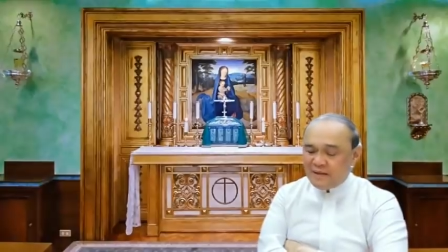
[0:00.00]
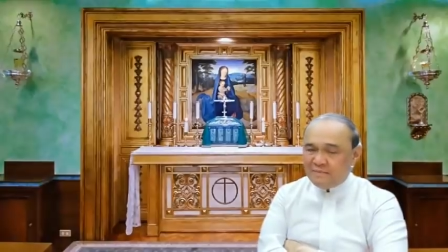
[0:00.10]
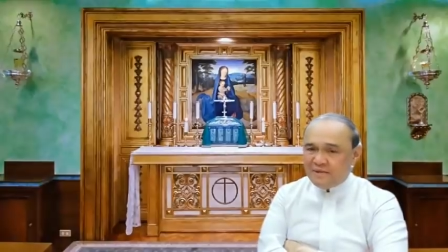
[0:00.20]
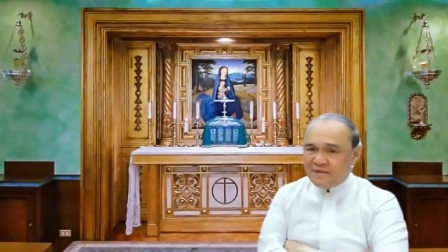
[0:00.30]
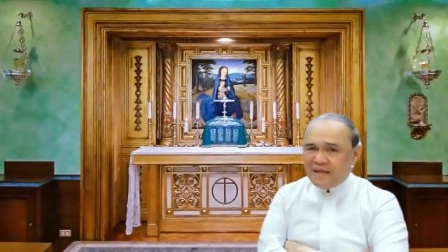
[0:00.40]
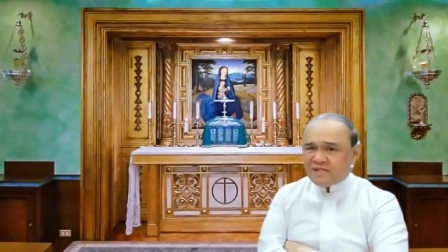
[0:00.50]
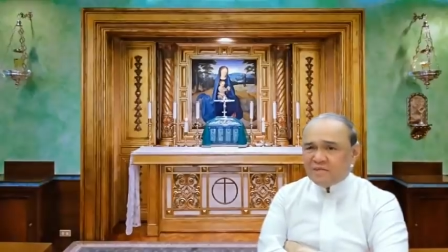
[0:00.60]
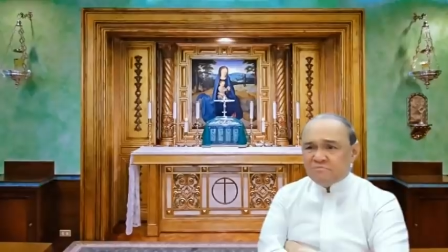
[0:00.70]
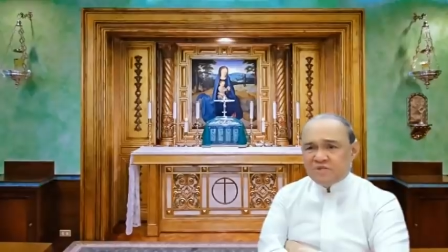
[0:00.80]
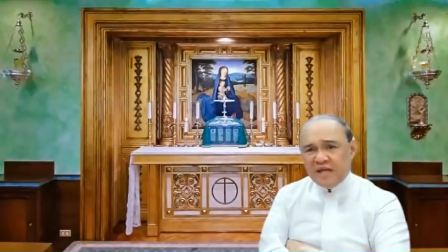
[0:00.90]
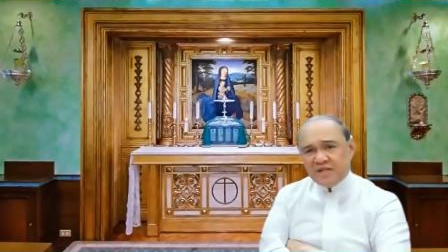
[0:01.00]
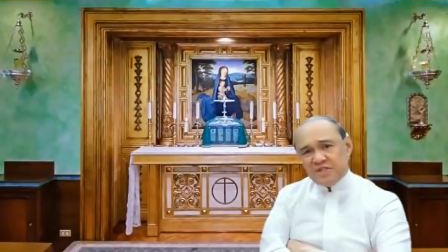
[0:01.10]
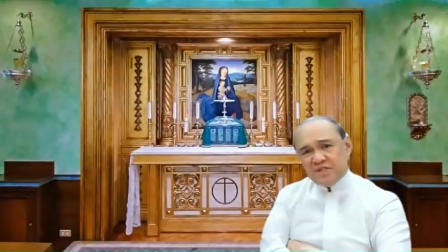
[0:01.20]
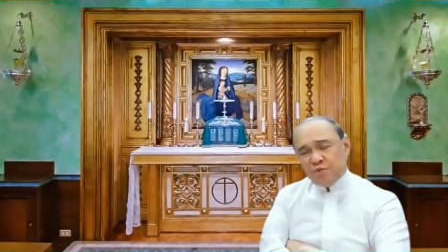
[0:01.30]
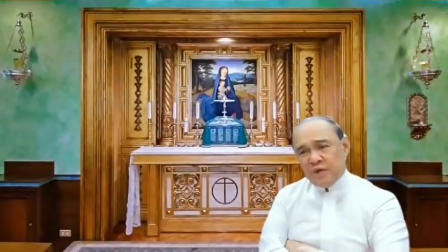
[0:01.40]
But the next
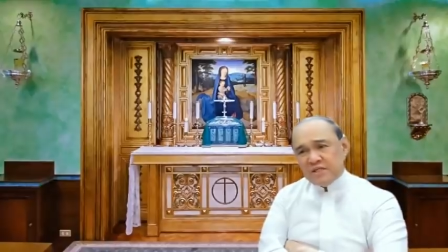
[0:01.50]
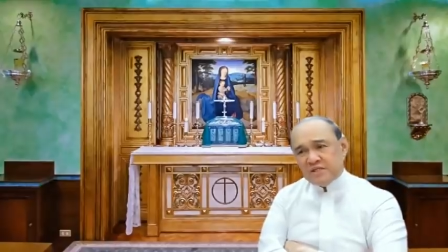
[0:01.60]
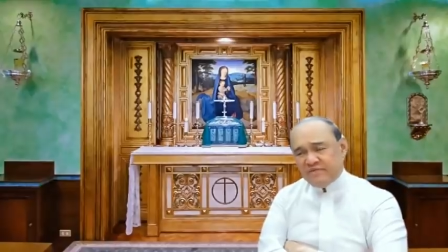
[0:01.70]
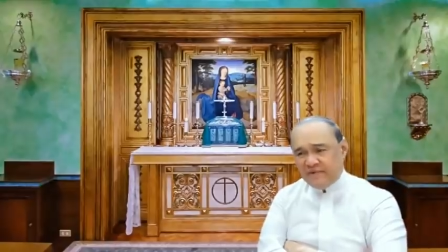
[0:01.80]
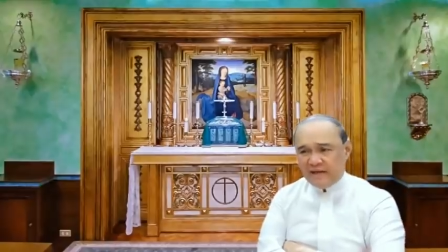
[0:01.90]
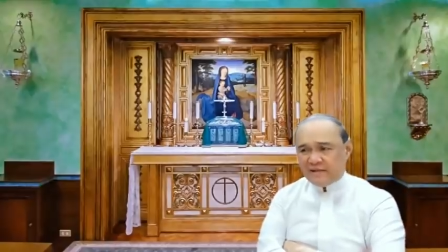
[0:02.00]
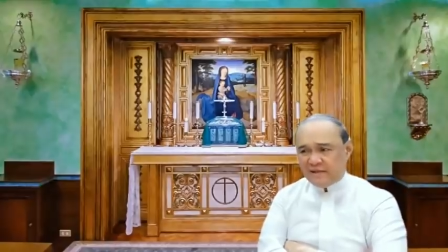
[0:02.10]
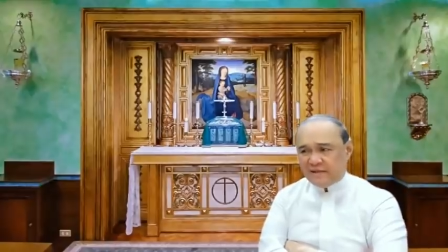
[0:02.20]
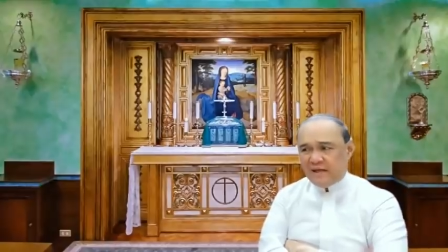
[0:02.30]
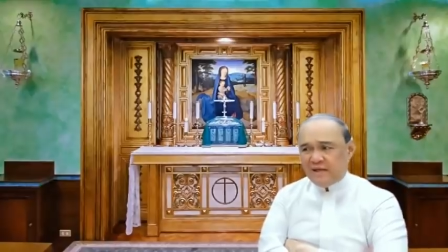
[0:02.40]
objection was the fact that,